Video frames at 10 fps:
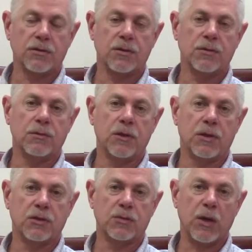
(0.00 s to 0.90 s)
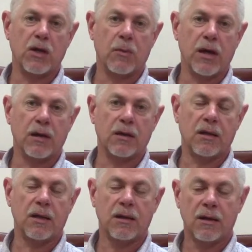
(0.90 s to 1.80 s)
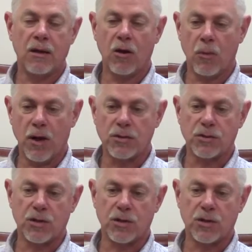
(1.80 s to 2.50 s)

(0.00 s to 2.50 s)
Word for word: to uh, speak about the Interbasin